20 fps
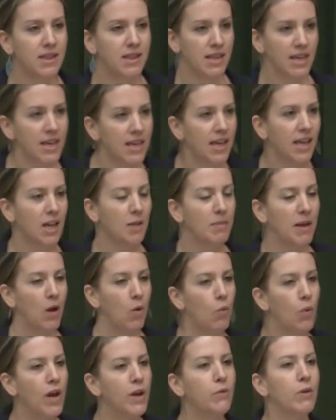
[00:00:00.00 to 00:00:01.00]
thinking
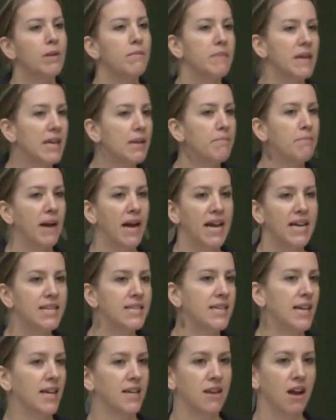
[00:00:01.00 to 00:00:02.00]
about what do we mean by
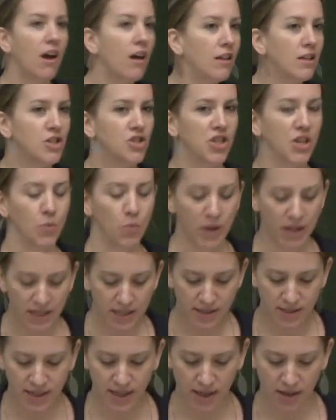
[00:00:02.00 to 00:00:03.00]
technology? What
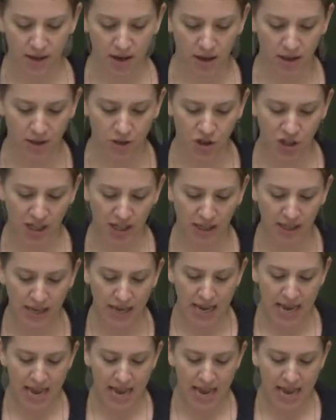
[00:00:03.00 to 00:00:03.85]
is technology?